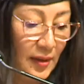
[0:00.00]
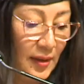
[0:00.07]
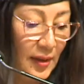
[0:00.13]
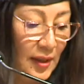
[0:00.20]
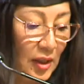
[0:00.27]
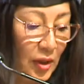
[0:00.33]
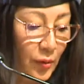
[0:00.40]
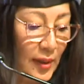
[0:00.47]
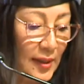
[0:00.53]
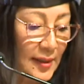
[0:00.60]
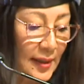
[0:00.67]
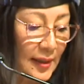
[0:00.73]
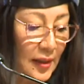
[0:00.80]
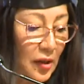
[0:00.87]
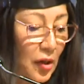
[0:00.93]

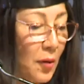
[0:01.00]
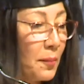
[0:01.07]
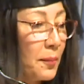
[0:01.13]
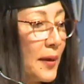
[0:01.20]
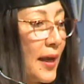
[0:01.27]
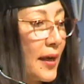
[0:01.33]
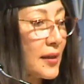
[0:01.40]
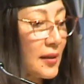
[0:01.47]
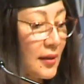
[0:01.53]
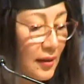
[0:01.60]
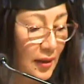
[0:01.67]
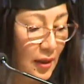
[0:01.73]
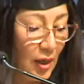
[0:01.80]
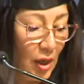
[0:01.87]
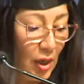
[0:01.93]
increasingly complex,
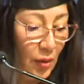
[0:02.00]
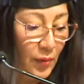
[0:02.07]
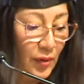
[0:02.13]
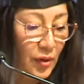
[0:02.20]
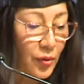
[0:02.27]
with